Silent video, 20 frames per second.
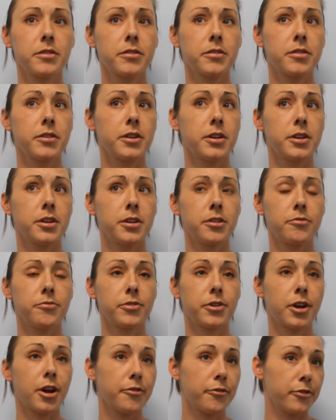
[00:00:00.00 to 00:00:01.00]
The
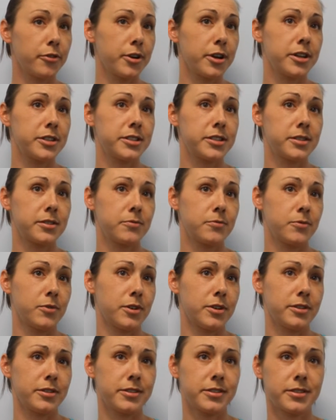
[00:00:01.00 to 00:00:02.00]
recovery
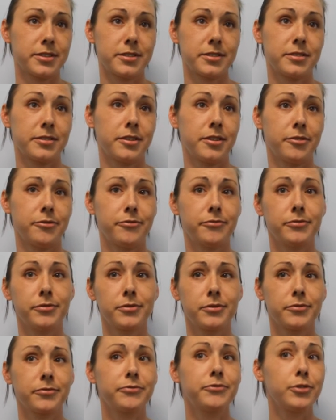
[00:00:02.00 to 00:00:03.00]
was a
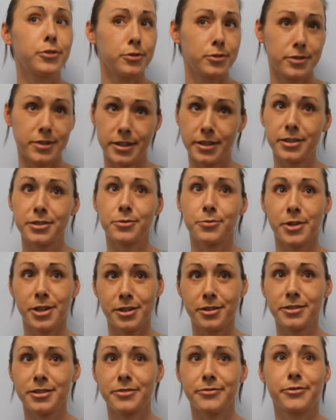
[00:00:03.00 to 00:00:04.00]
full 6
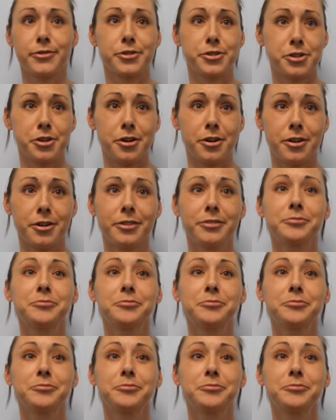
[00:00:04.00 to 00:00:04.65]
weeks for sure.